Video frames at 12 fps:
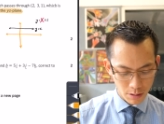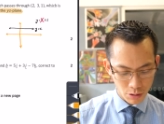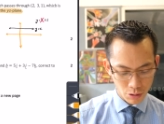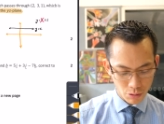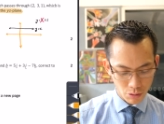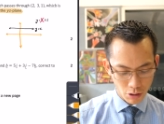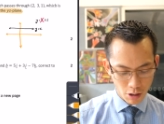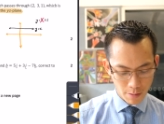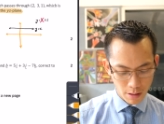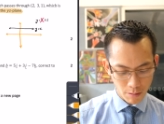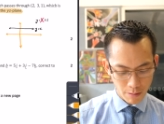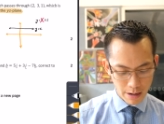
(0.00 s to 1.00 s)
2,
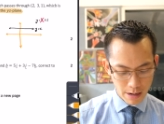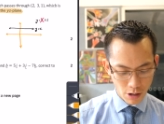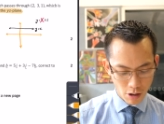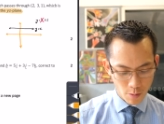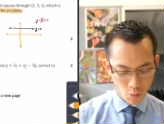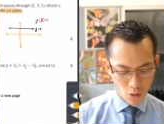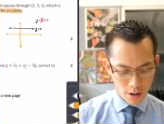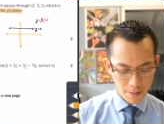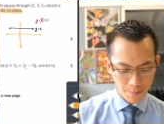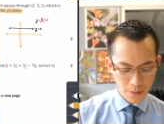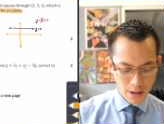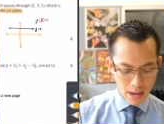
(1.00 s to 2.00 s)
comma 3, comma
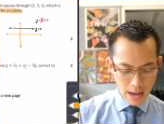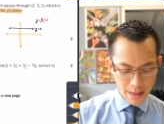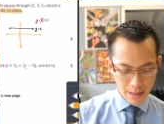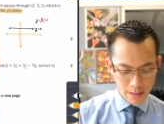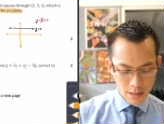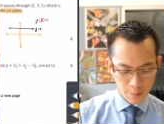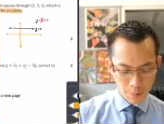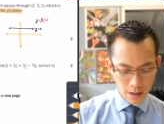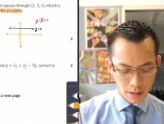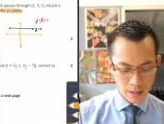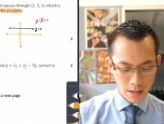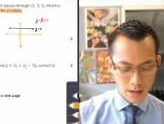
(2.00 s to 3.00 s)
1, and then this
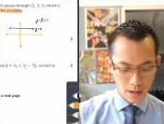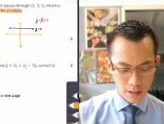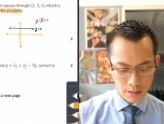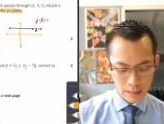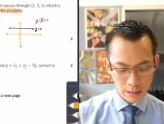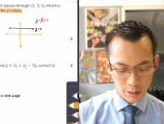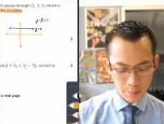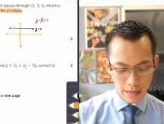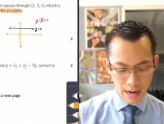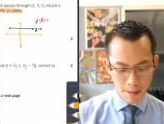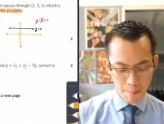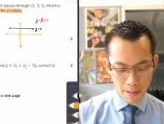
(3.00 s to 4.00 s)
part here tells me
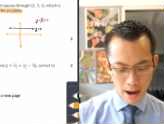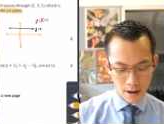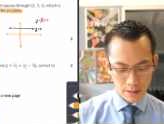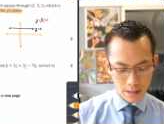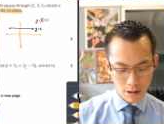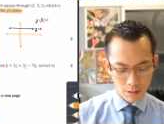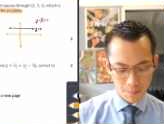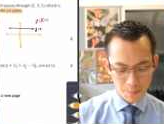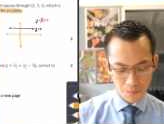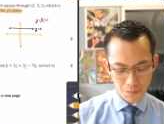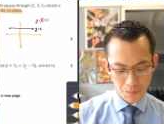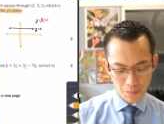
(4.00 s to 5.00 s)
I'm parallel
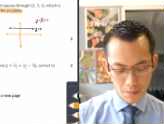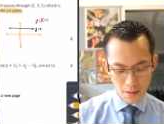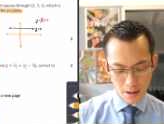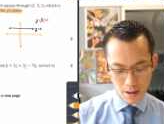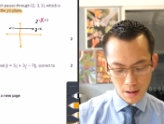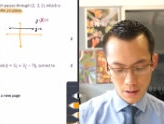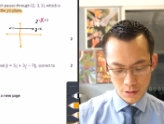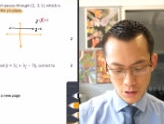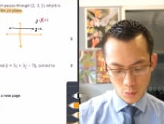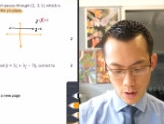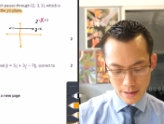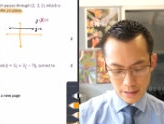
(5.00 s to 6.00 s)
to
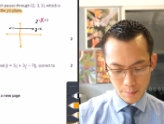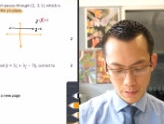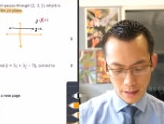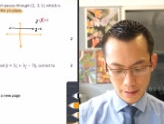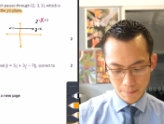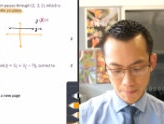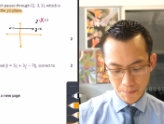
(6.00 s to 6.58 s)
the yz plane.